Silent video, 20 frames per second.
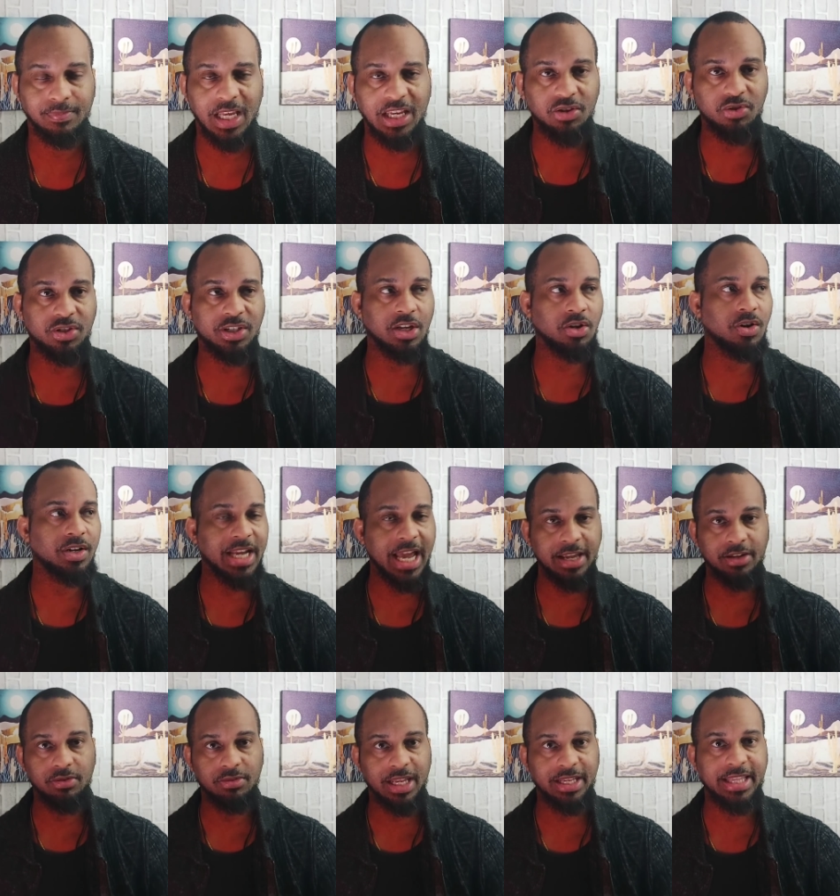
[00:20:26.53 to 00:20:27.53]
And you sit on
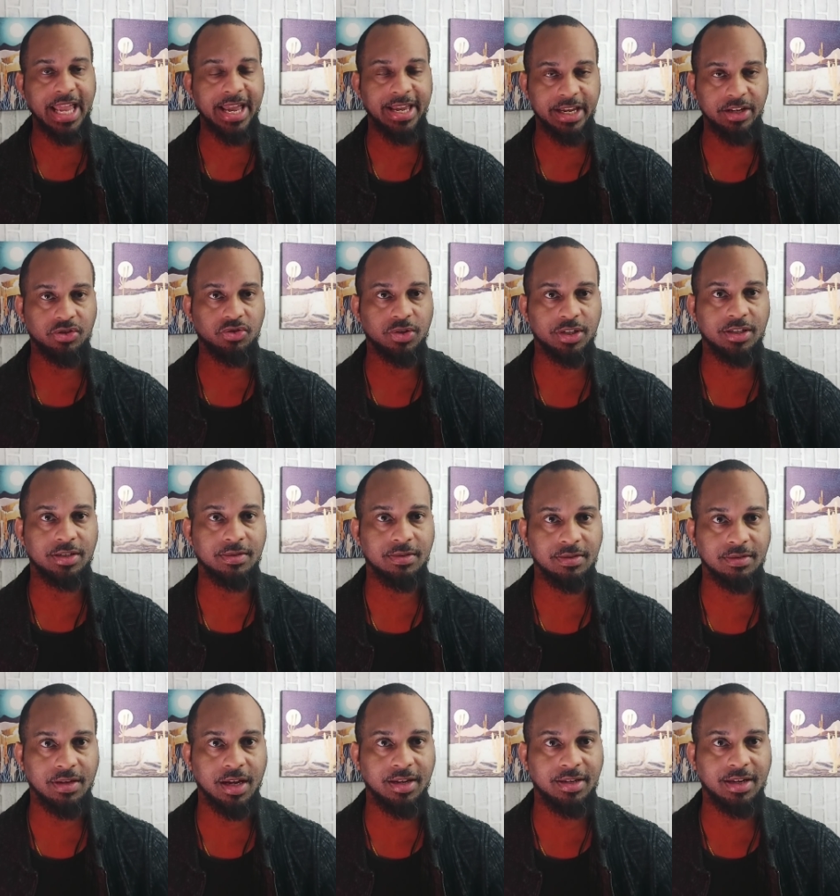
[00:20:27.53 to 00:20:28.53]
that and you let that interest
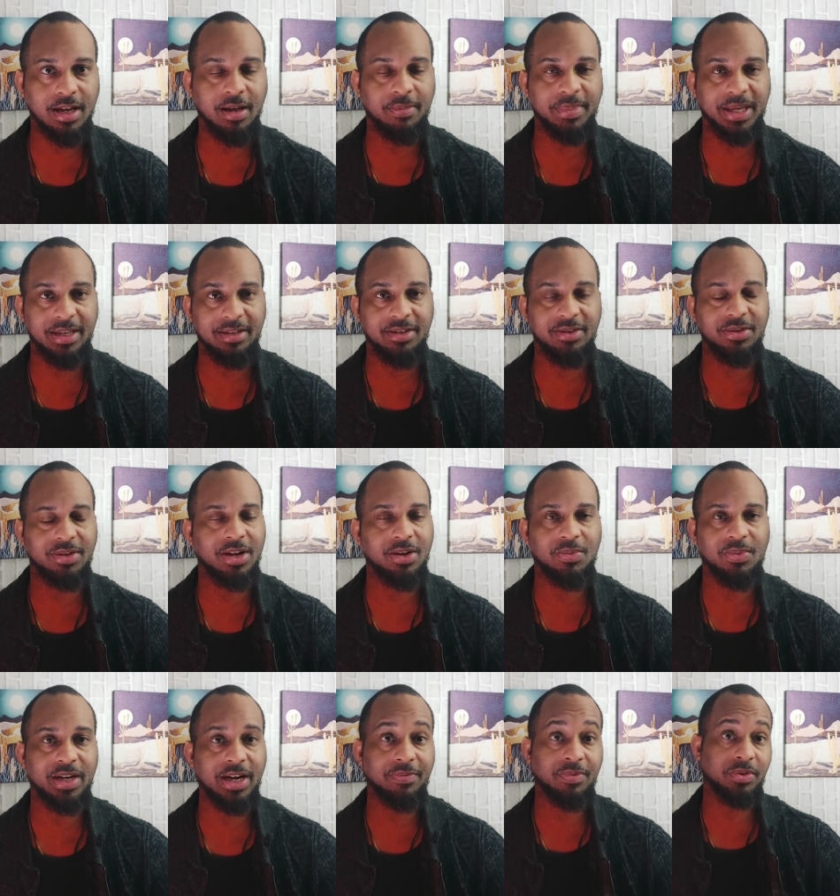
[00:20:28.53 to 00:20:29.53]
come in, you
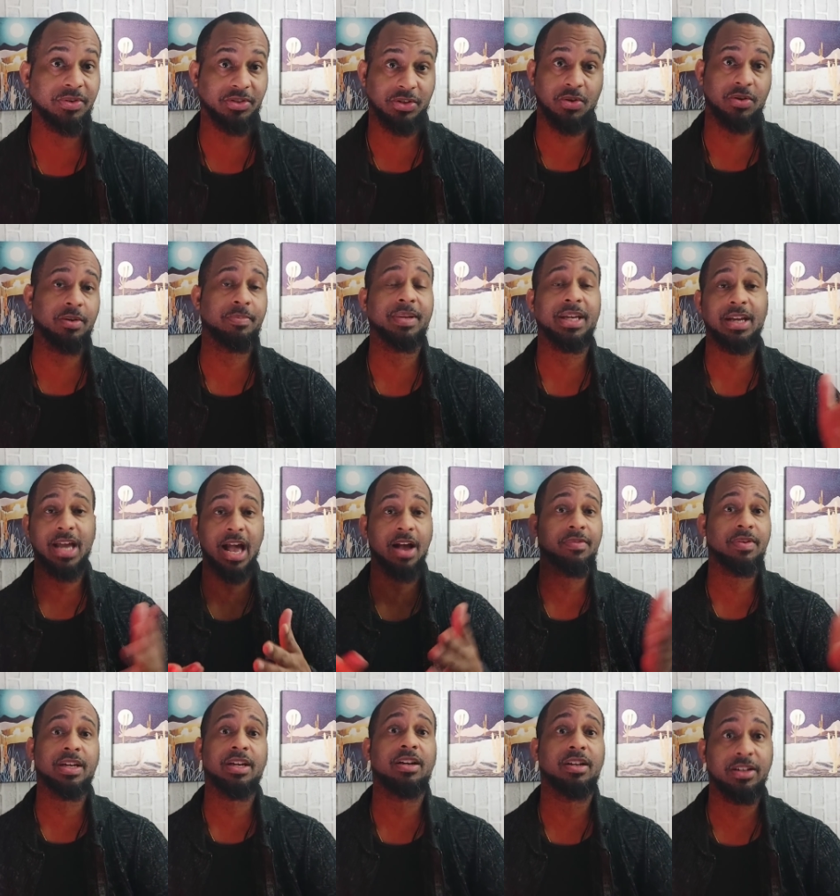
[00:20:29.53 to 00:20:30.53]
know, whatever it's going to be,
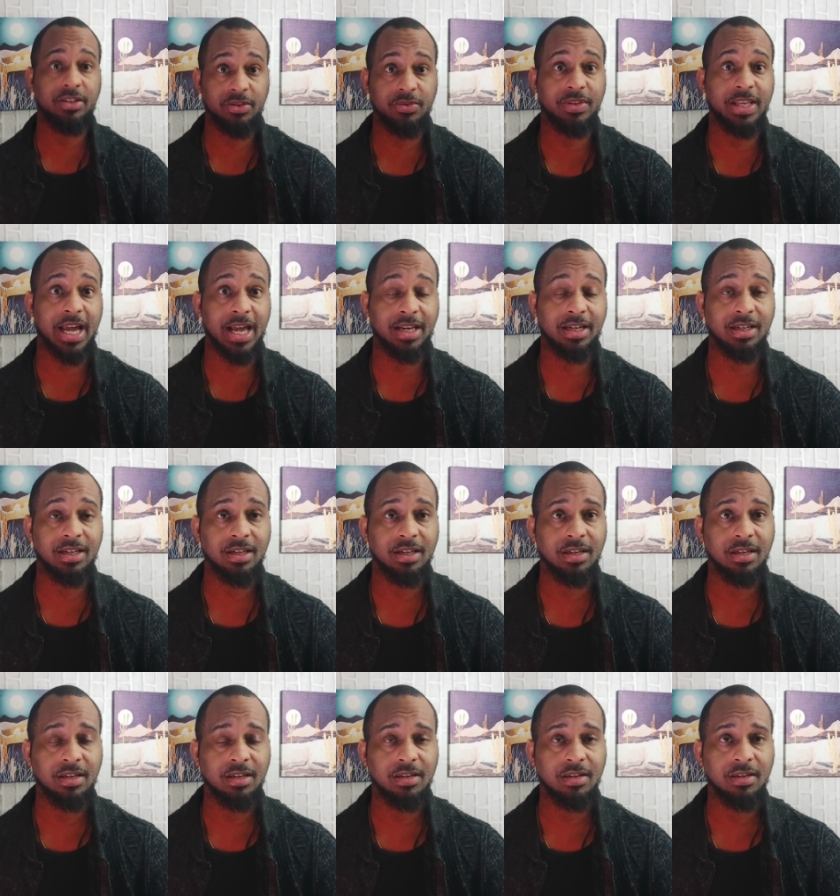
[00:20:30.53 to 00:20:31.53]
however they're going to do that.
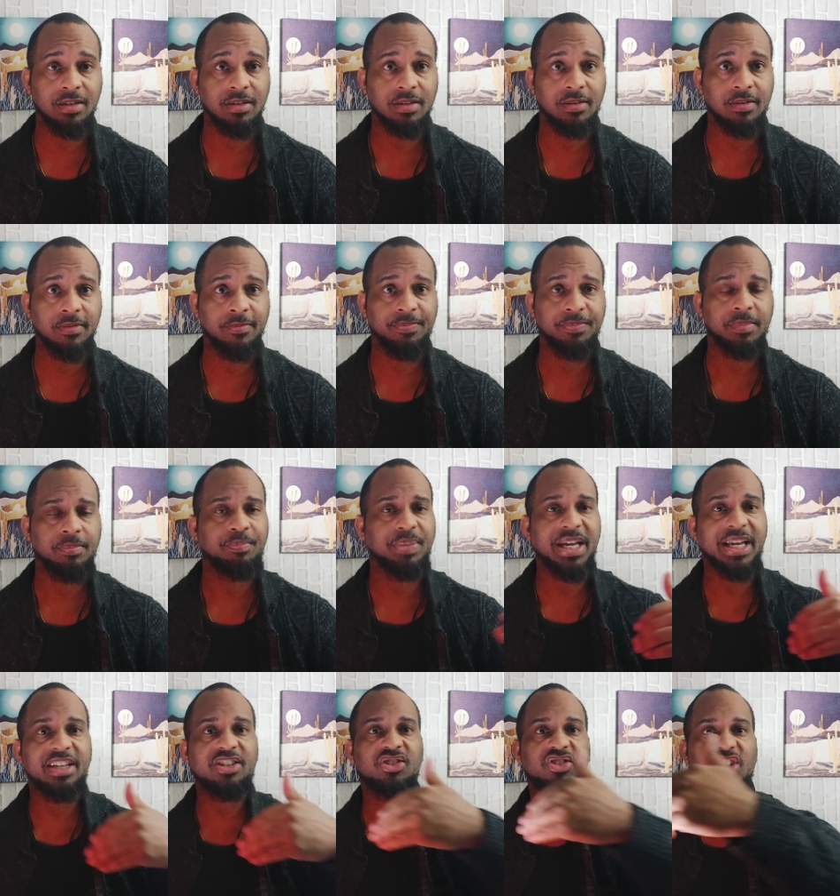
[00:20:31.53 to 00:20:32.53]

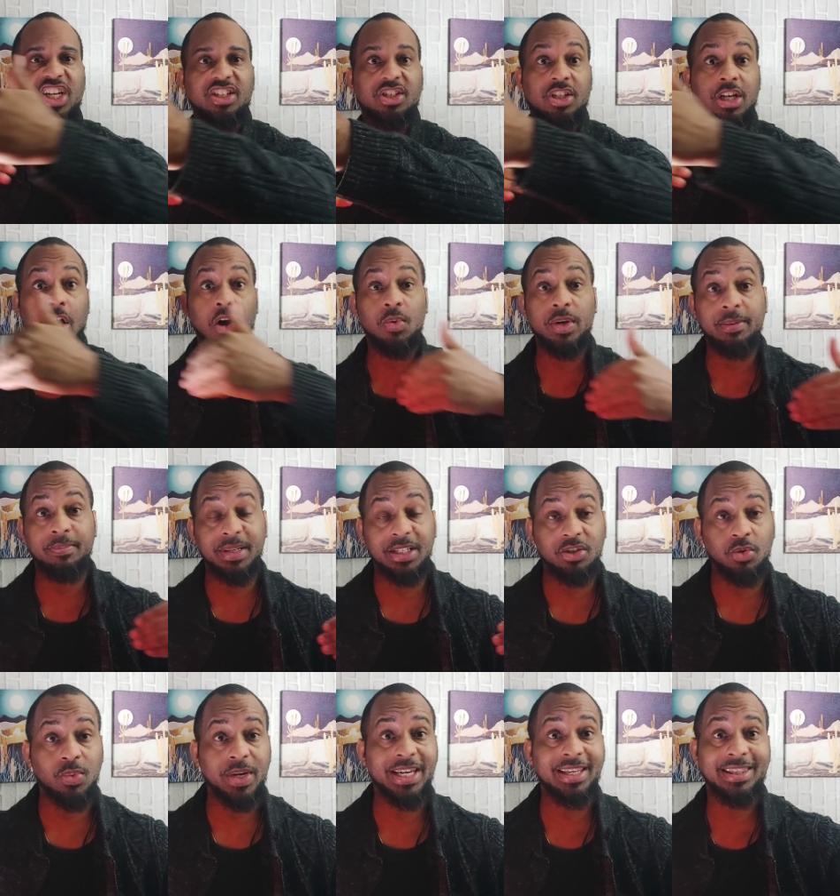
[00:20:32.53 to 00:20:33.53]
But it's just going
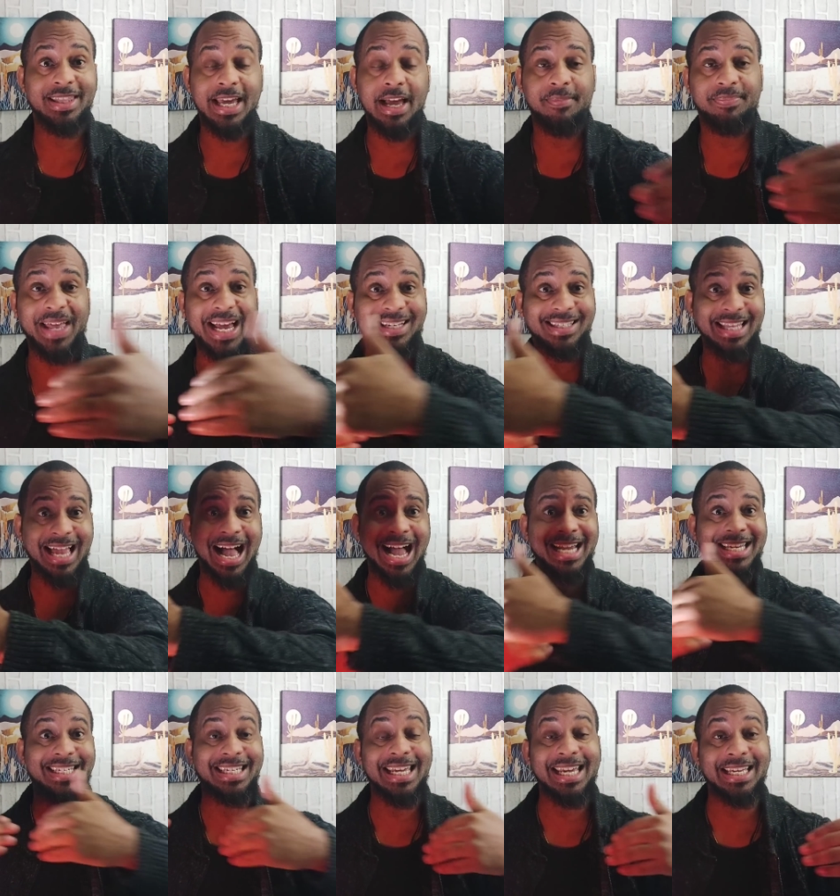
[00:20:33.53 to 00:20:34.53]
between them. That's the
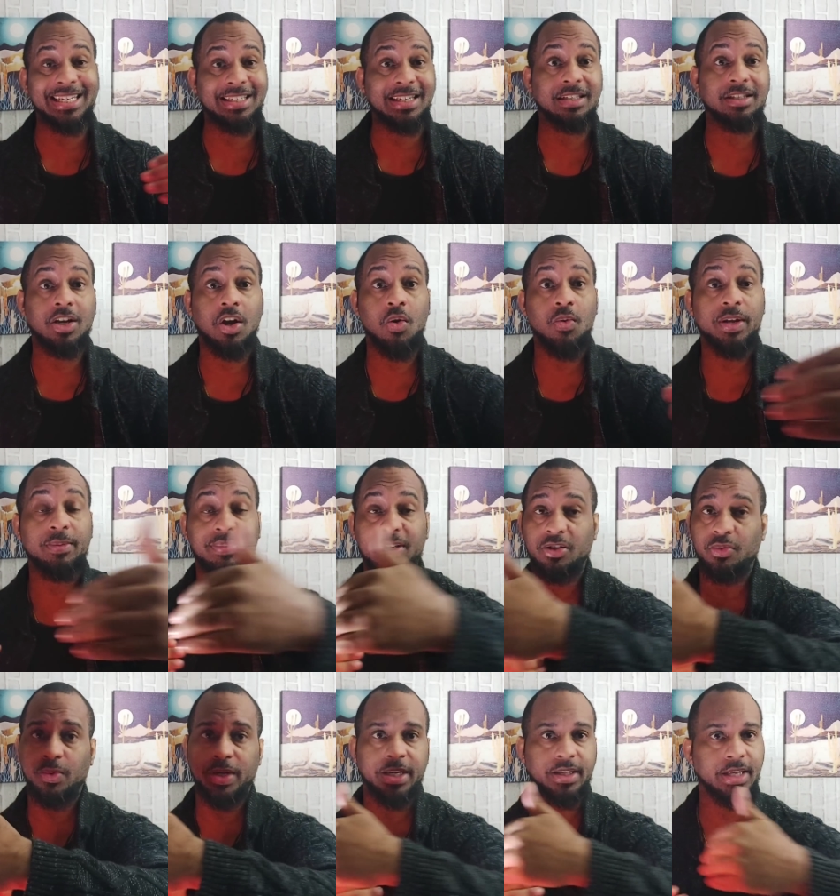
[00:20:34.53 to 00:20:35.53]
idea. It's just going
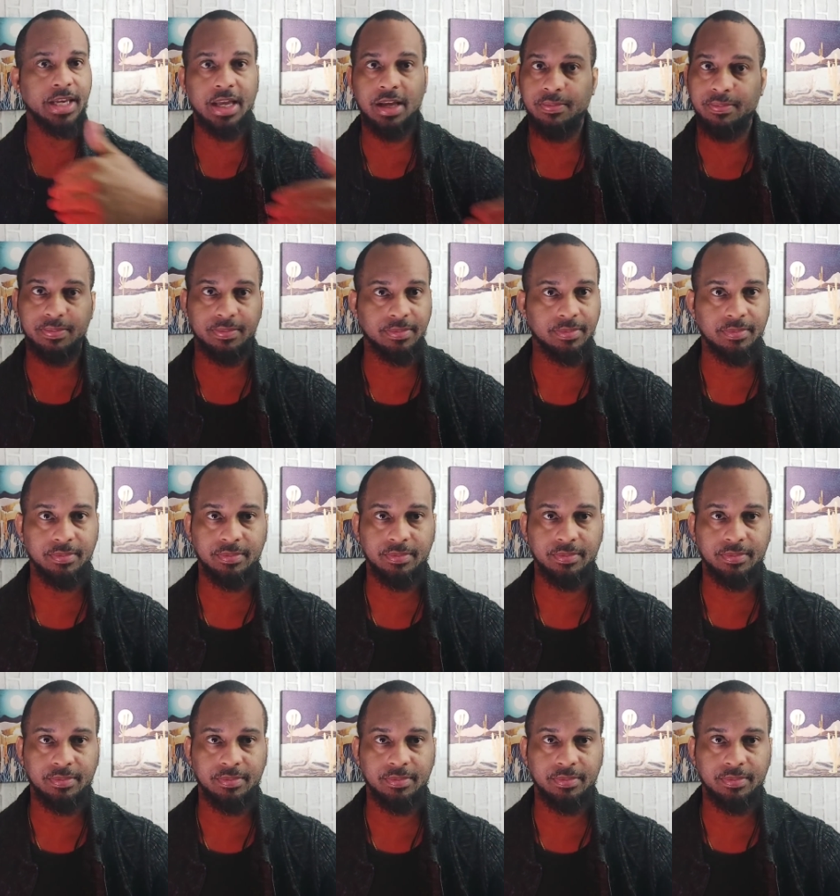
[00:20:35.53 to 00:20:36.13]
between them.